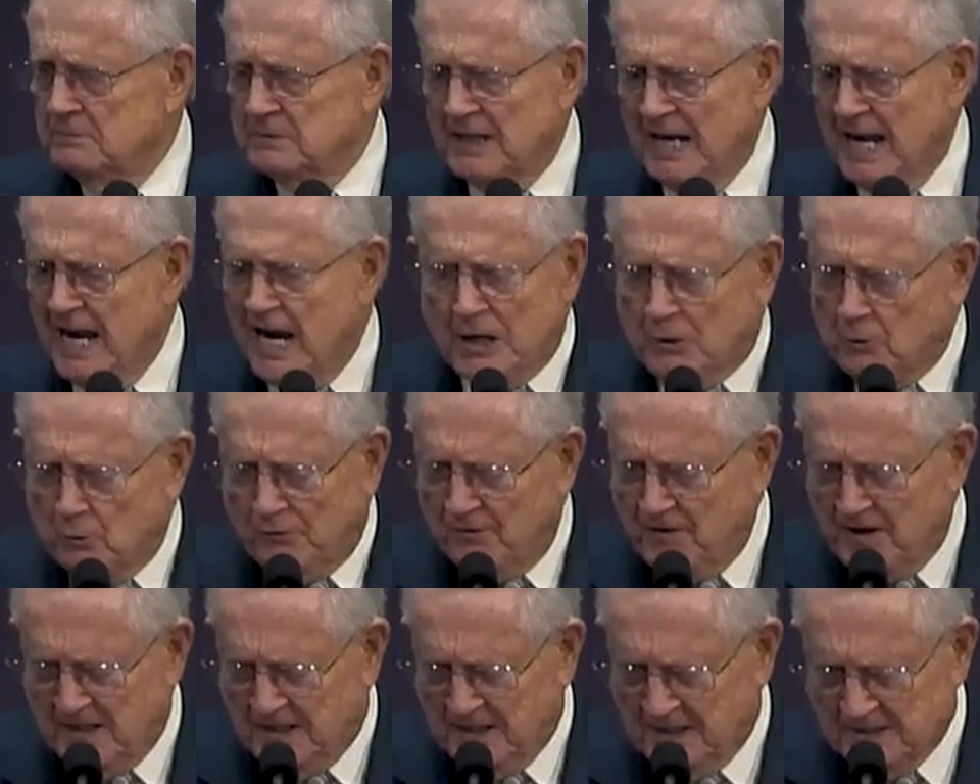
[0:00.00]

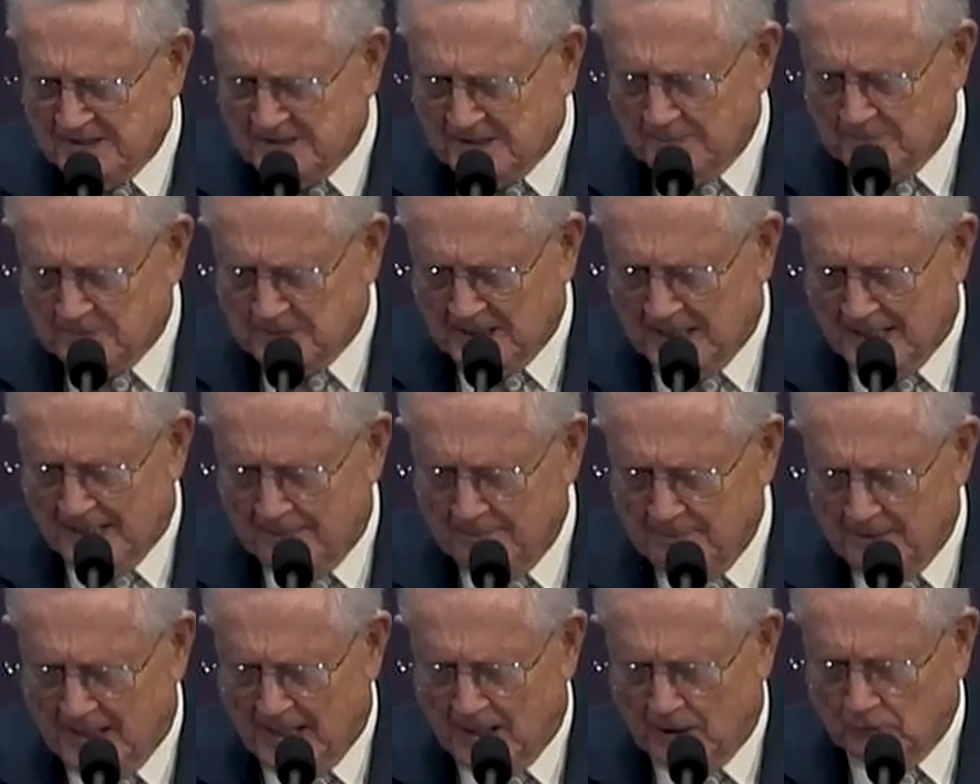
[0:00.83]
Aggravating
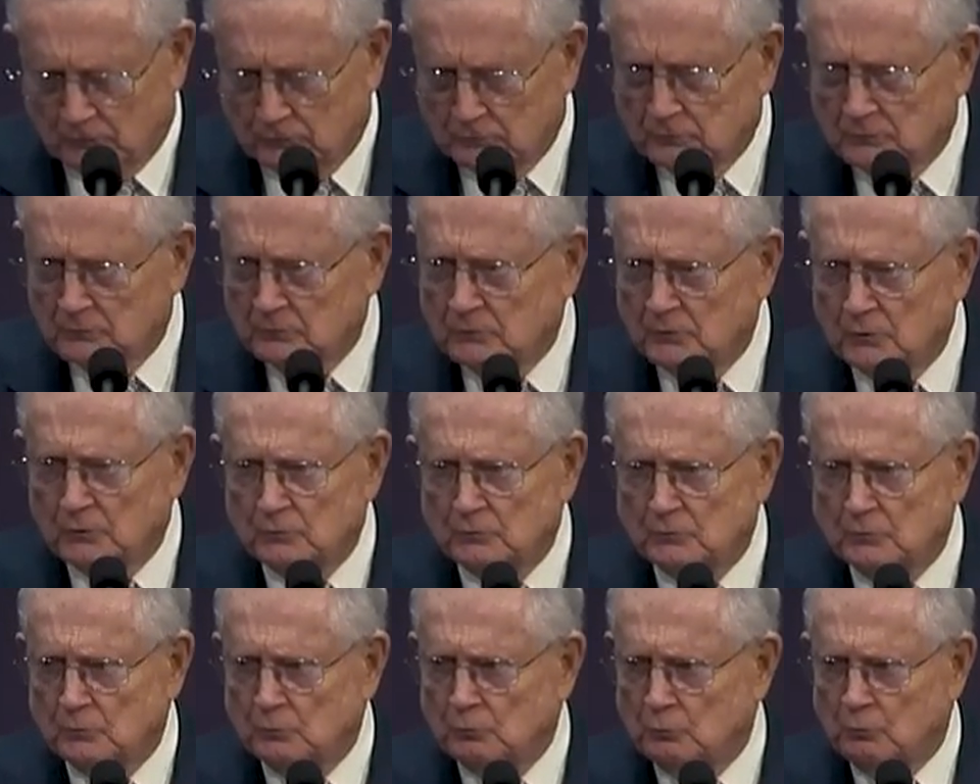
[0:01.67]
sometimes how
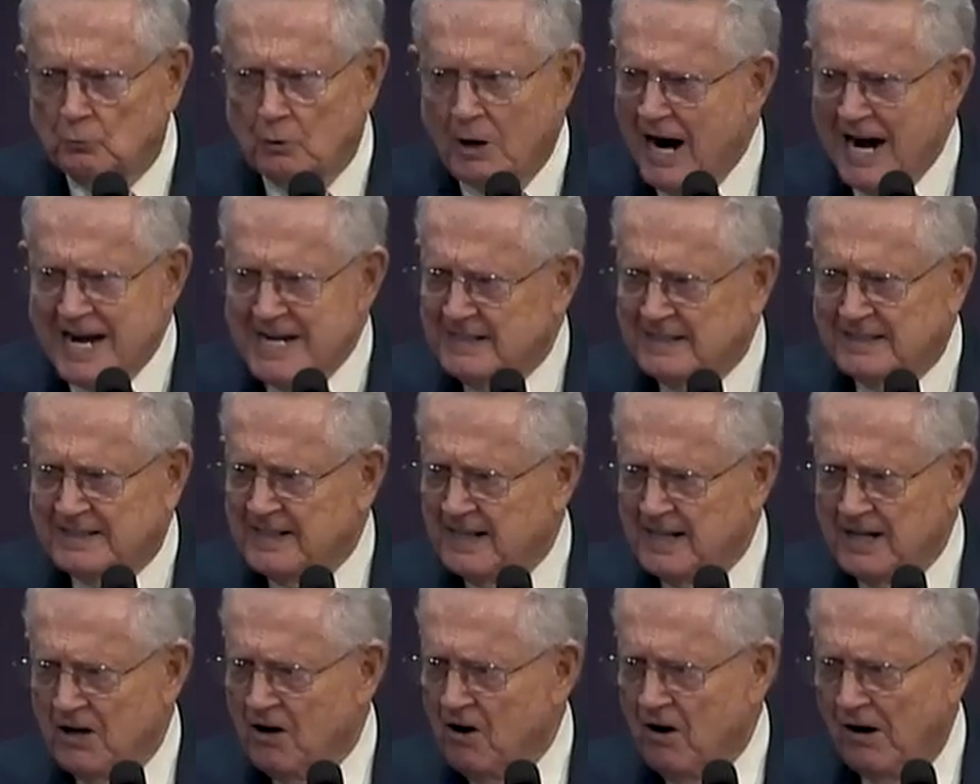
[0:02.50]
right
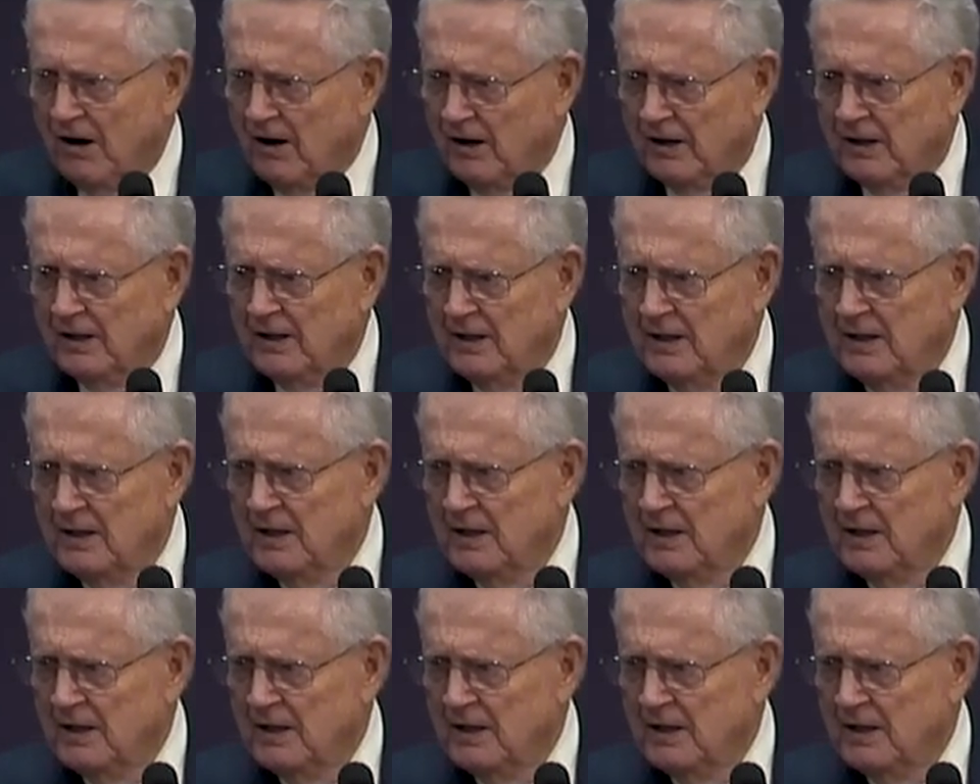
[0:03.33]
they are.